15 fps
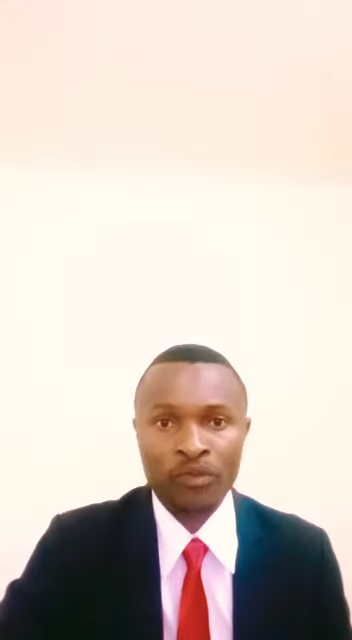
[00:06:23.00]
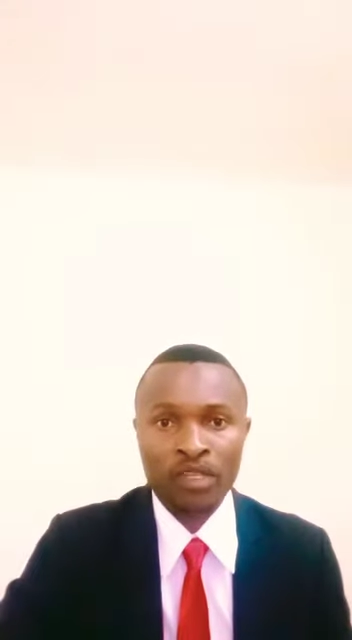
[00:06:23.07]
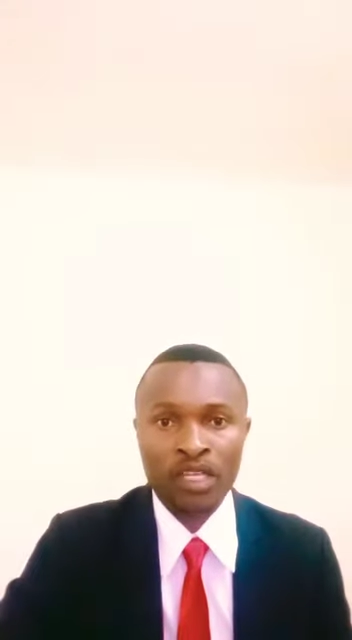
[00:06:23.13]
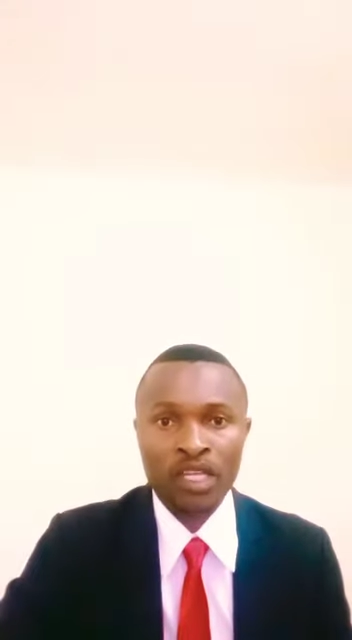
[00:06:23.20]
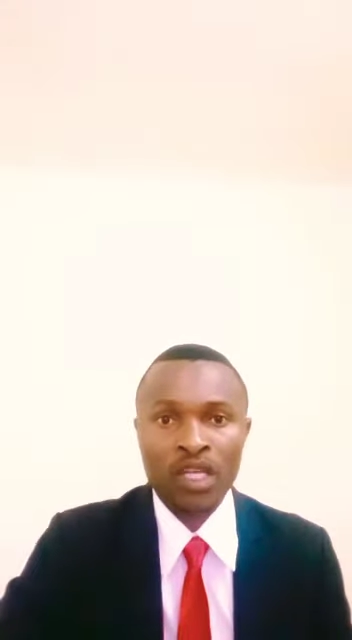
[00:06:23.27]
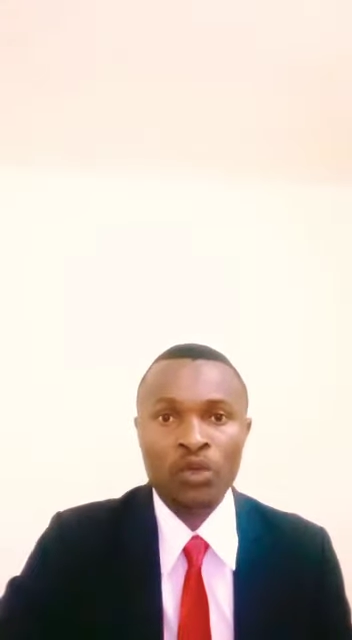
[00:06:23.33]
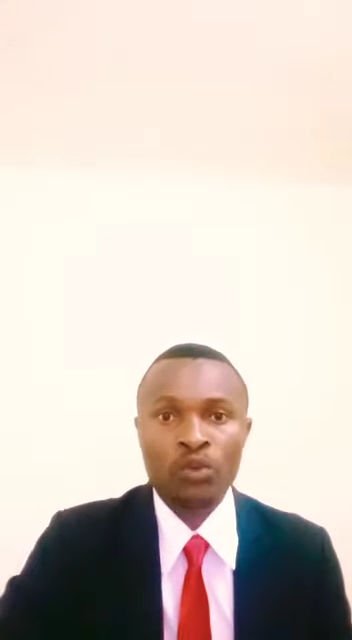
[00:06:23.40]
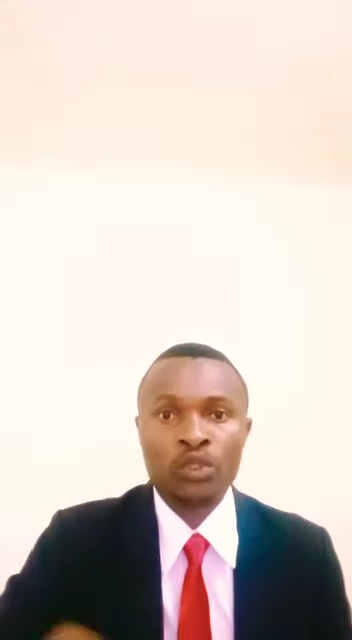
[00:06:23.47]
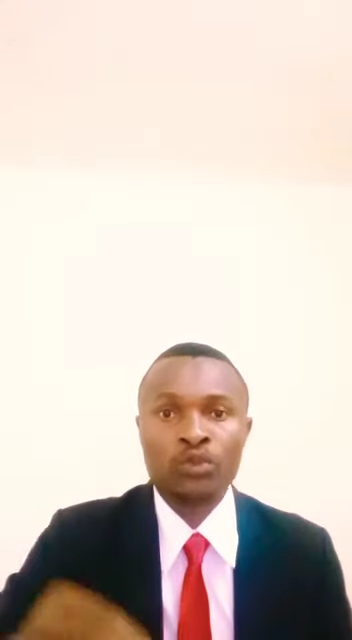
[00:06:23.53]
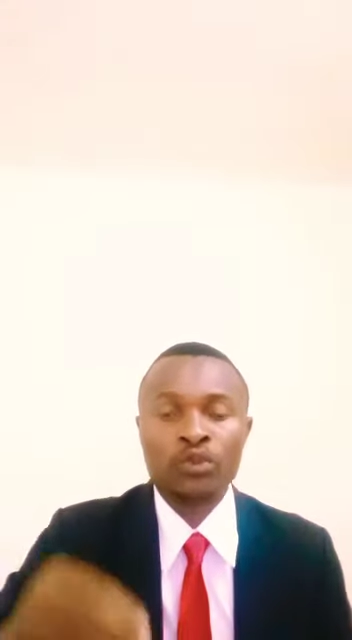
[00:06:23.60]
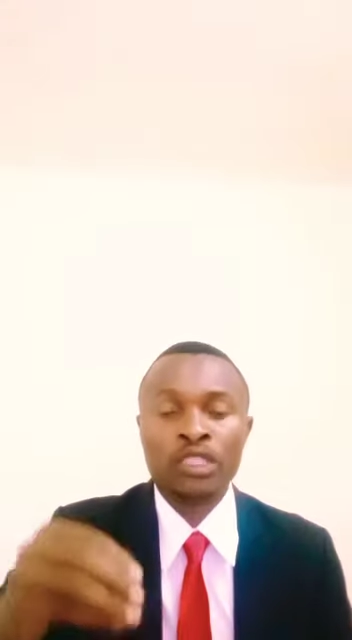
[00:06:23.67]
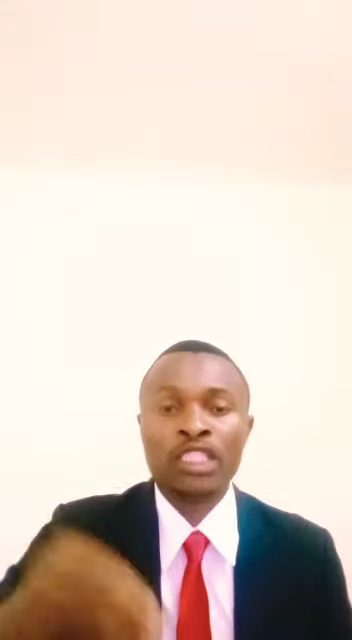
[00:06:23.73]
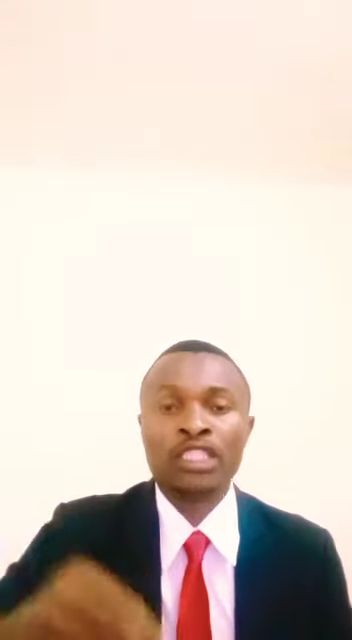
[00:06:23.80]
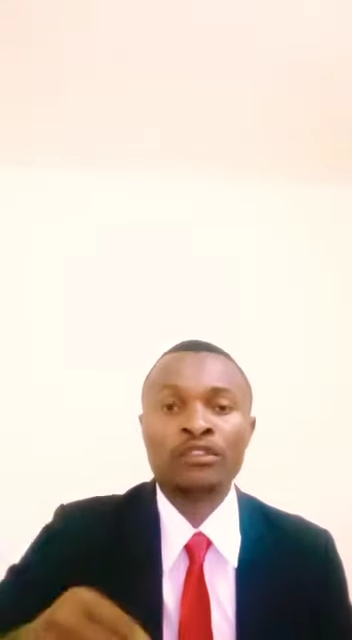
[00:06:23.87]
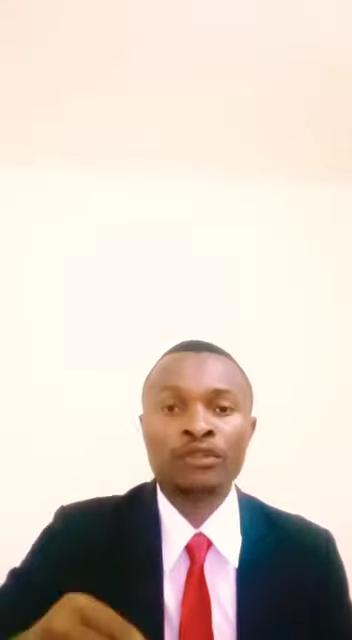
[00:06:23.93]
which will
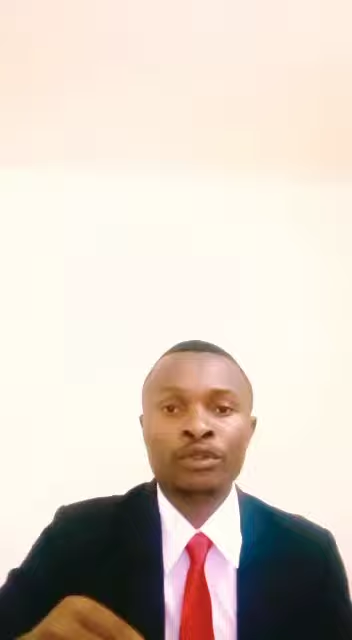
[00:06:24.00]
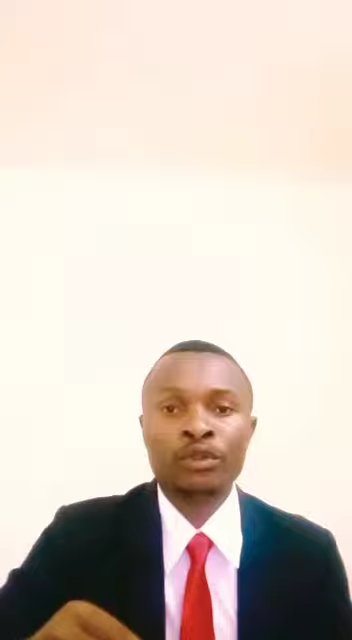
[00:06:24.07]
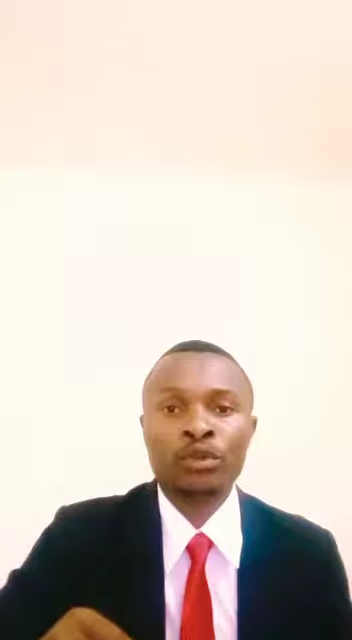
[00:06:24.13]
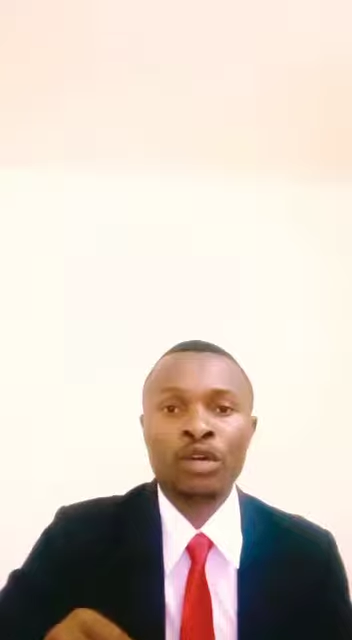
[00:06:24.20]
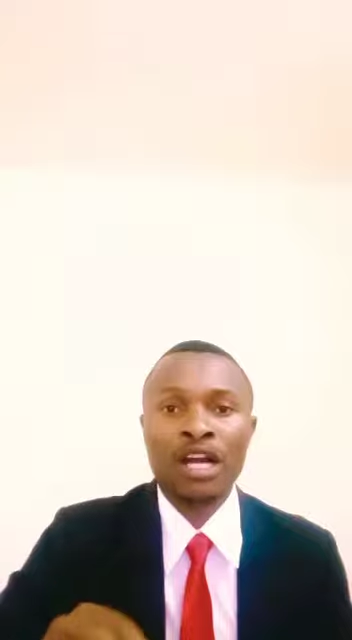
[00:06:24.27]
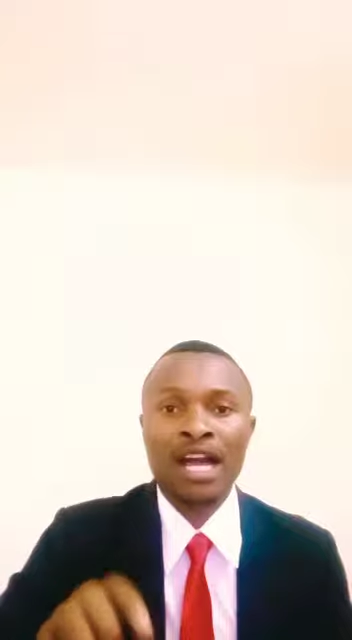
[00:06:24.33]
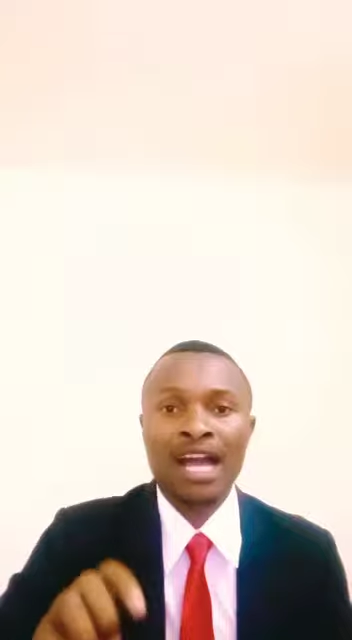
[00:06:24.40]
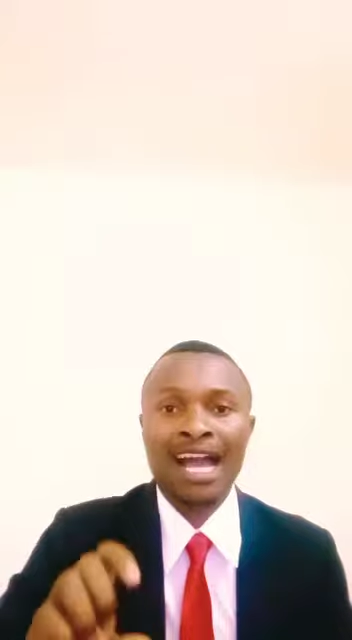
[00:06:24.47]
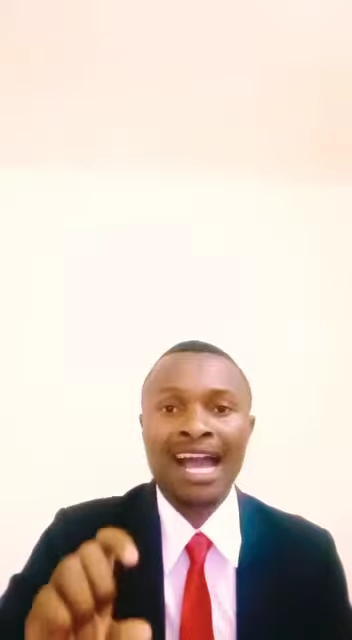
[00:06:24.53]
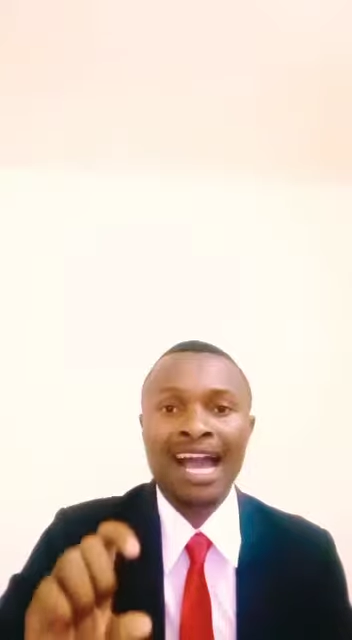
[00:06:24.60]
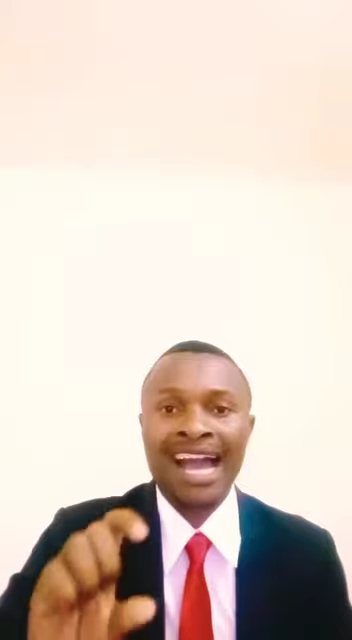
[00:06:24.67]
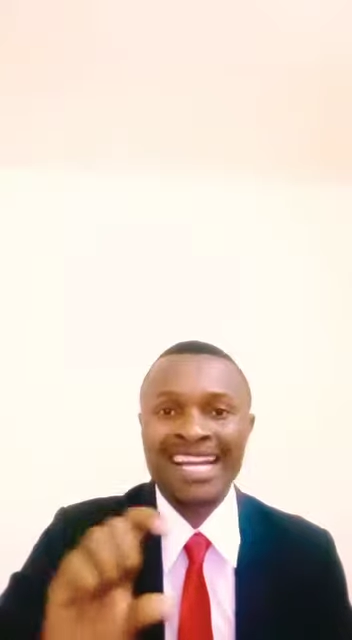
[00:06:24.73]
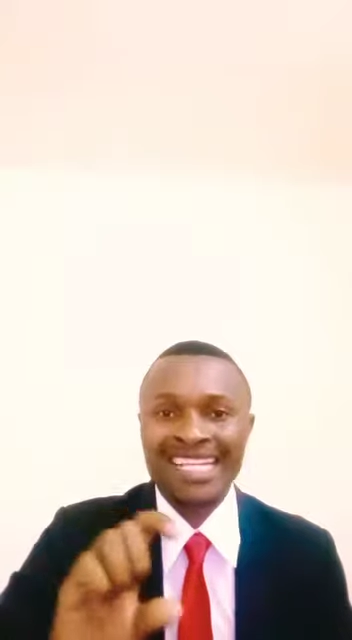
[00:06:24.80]
give you a